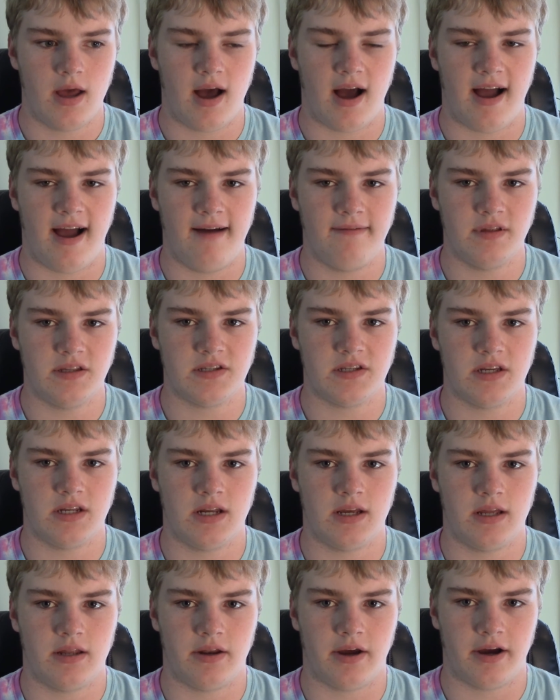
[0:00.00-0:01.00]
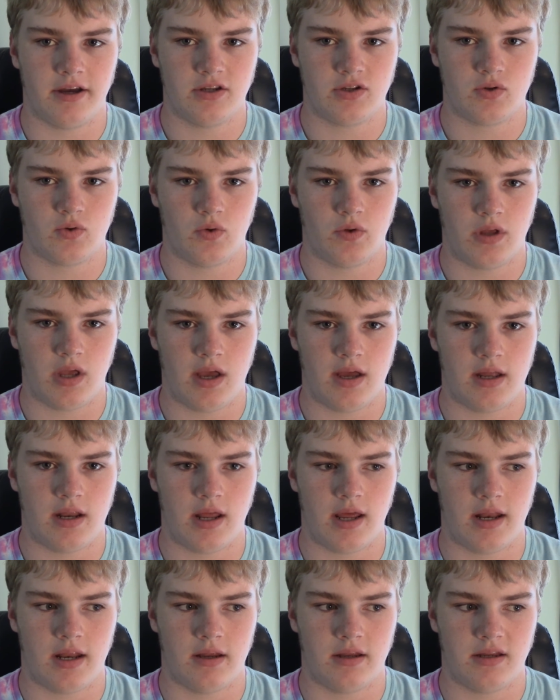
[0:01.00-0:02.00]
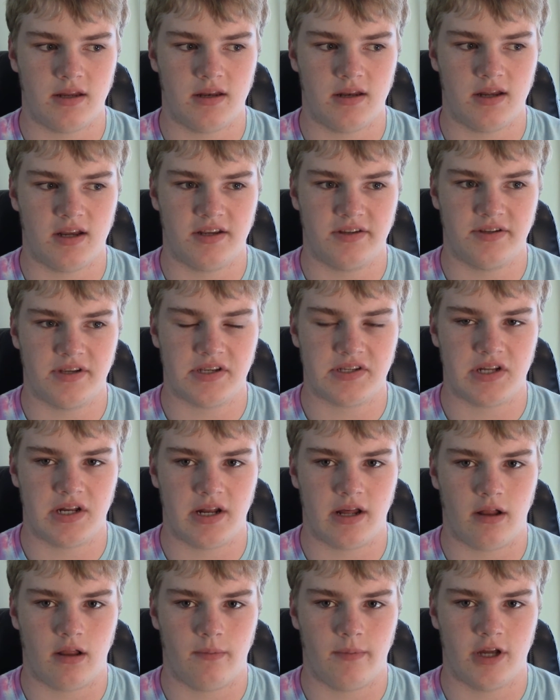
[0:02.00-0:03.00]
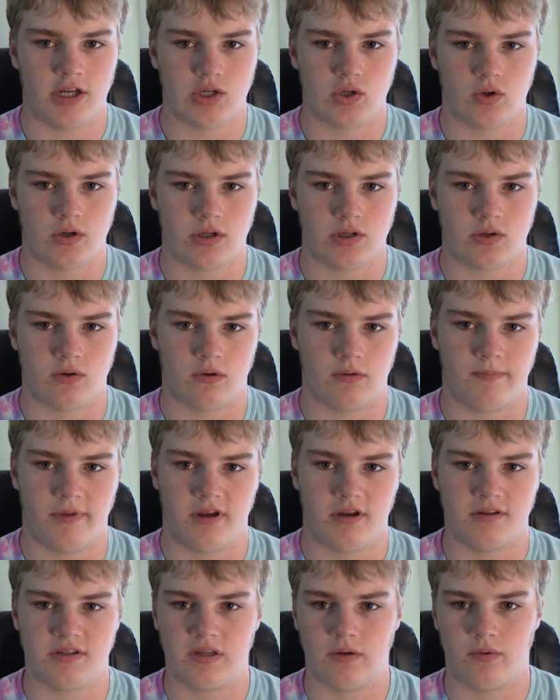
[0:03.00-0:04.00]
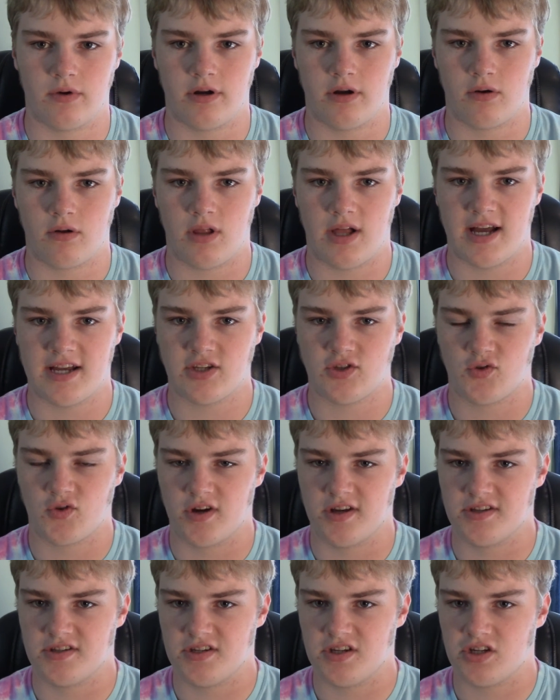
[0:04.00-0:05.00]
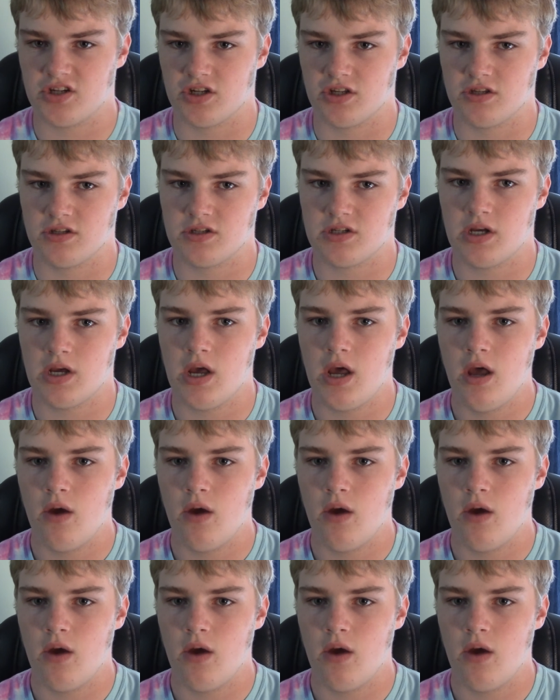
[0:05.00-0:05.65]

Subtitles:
I haven't seen it in high school yet, and it didn't exist in elementary school because there were no class transitions.